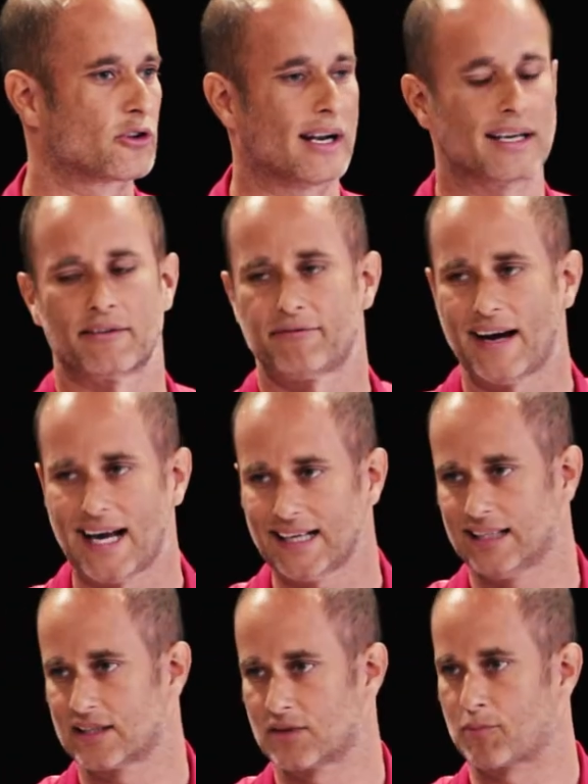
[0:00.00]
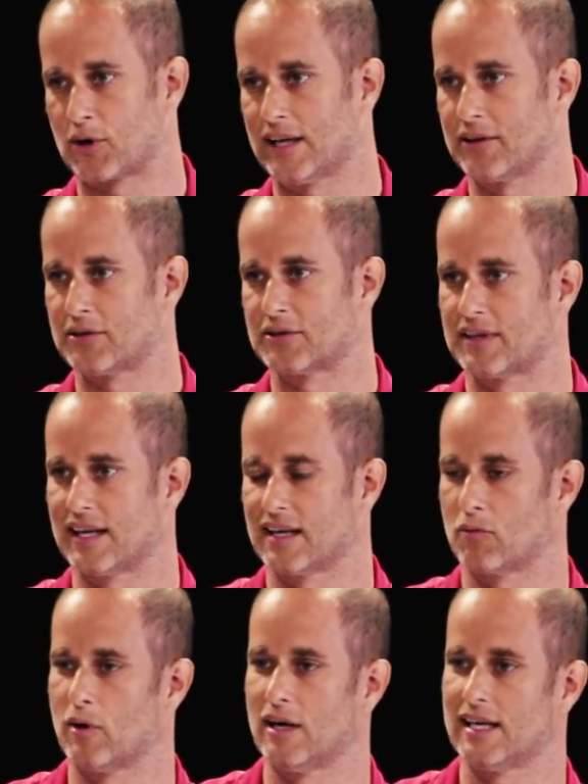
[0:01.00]
trying to find his brothers than
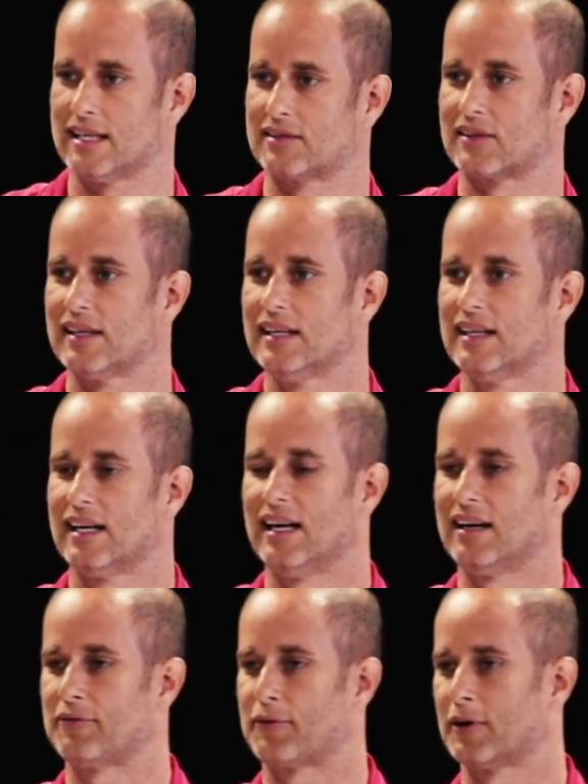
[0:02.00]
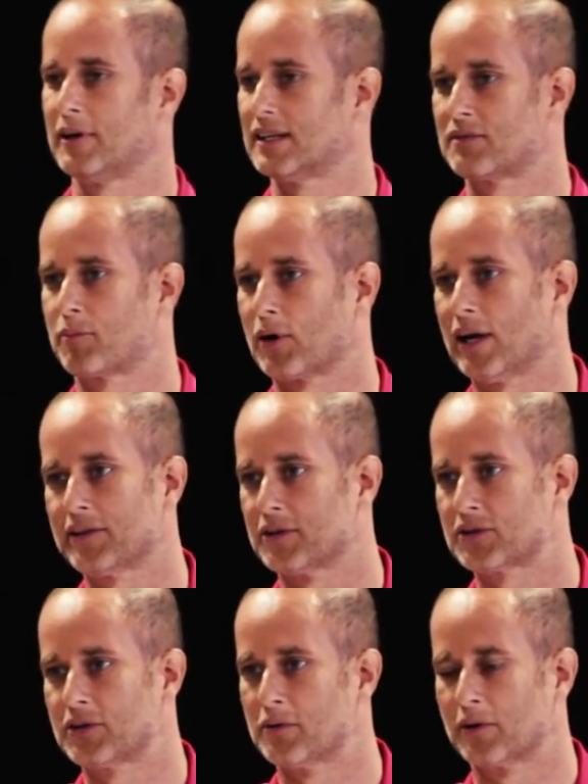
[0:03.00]
it was for his
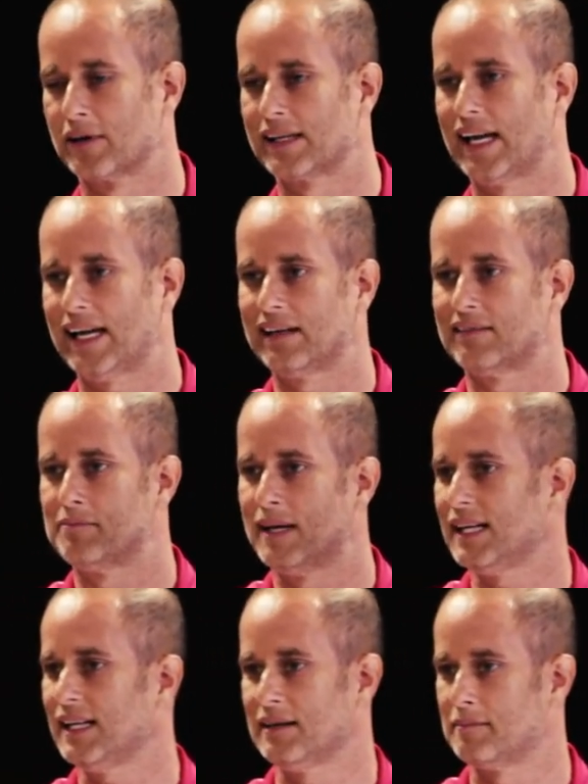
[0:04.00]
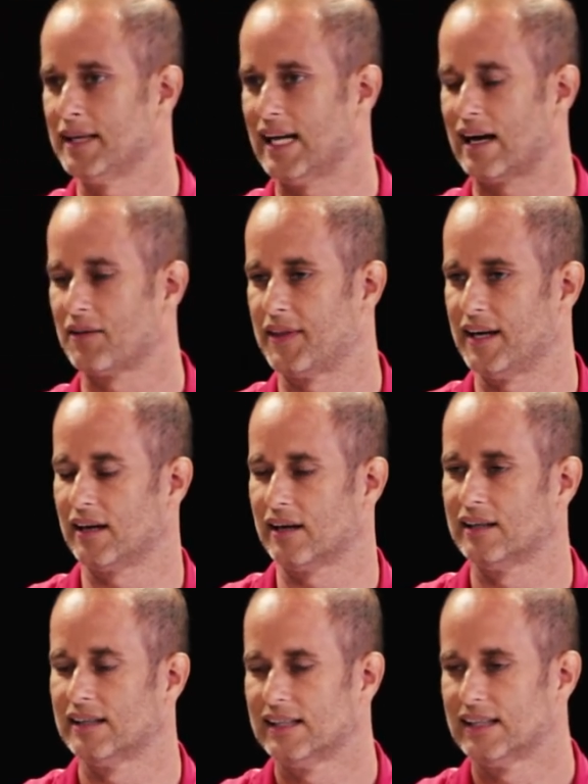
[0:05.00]
brothers, who were a gang of many, to be out
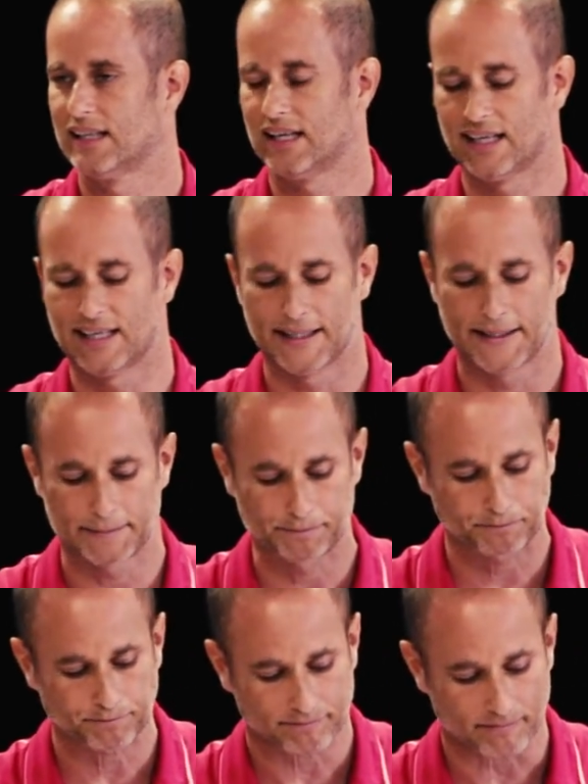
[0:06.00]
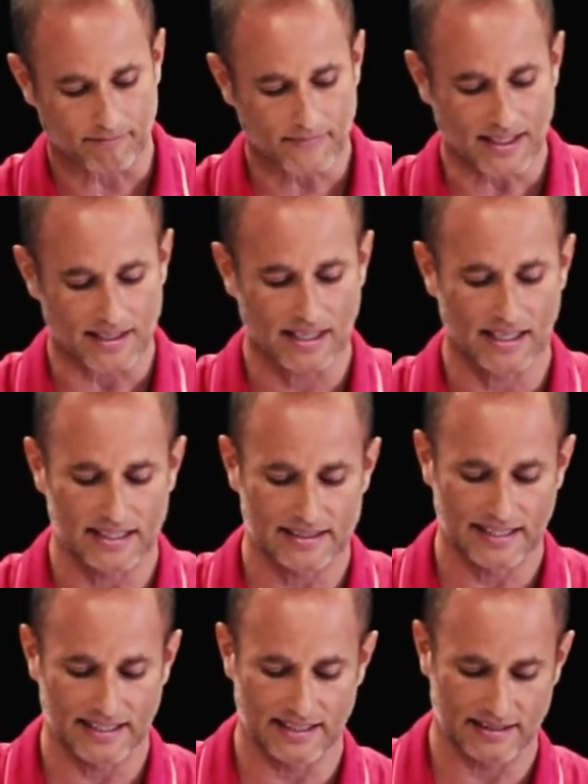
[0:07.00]
there
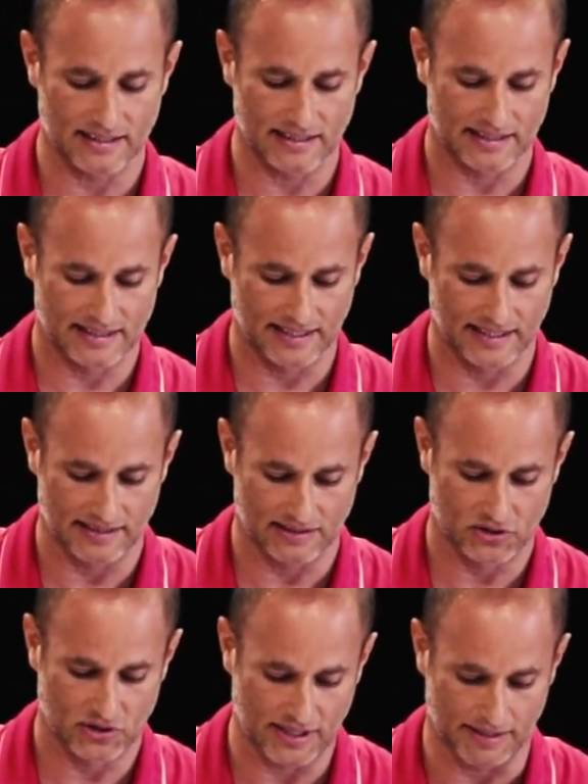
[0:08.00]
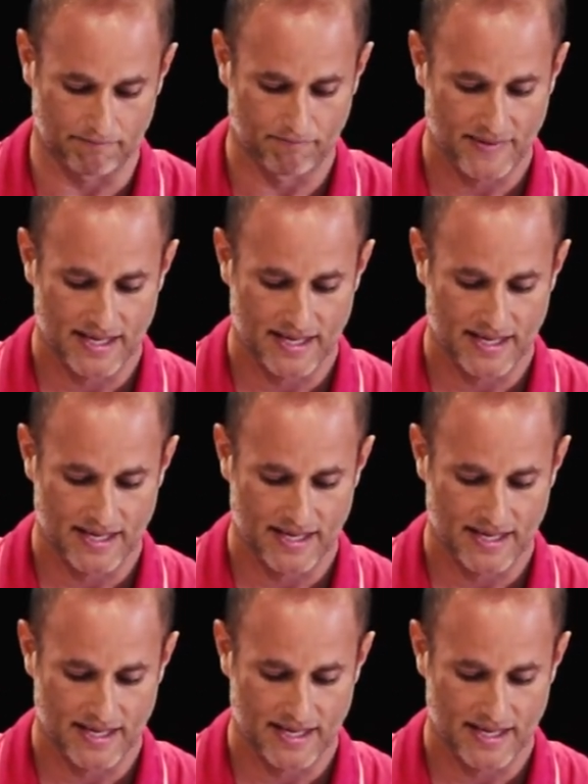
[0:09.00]
tending the sheep.